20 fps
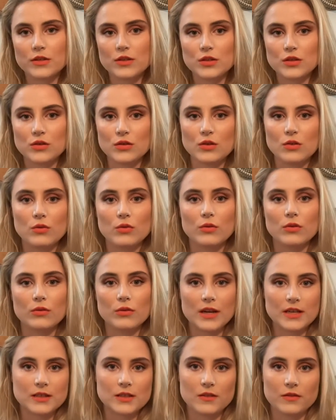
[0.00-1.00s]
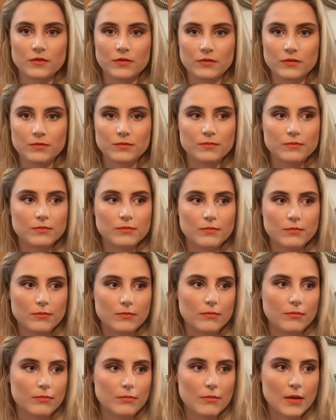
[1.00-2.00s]
to the rest of
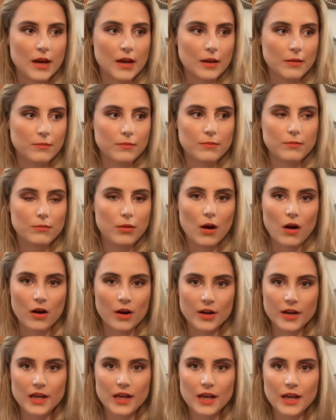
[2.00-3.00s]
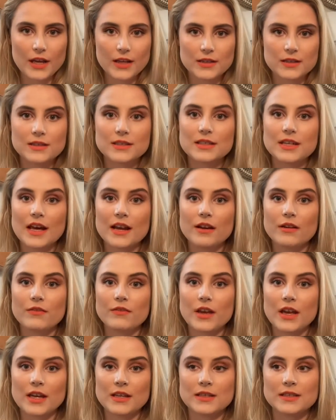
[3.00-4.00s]
my party instead of
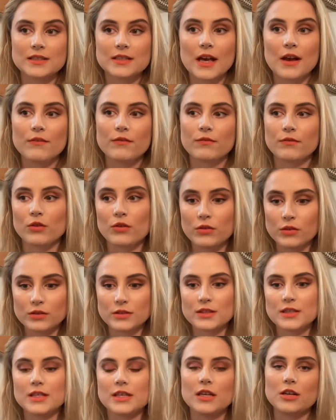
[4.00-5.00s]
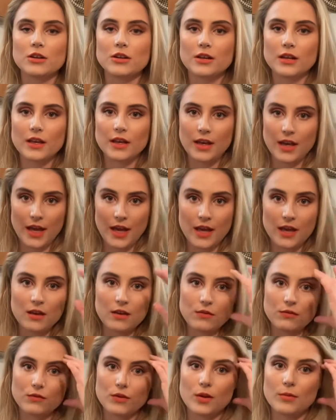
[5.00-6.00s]
a several tiered cake
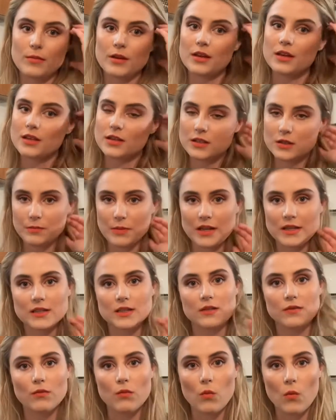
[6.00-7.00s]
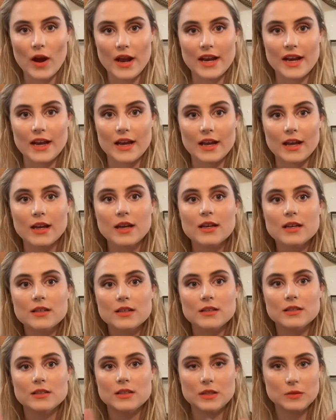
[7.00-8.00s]
from an expensive wedding
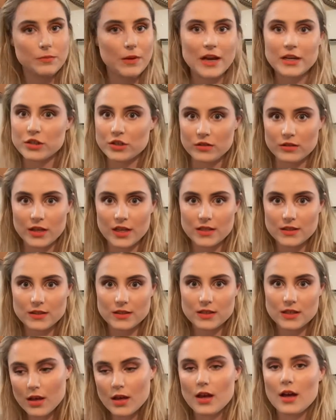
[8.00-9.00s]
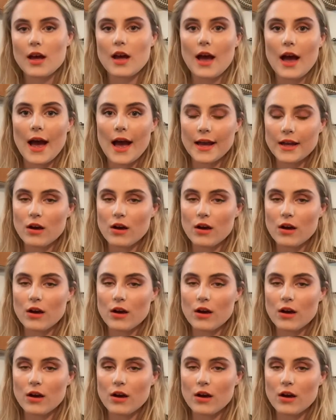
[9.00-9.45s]
specialist. I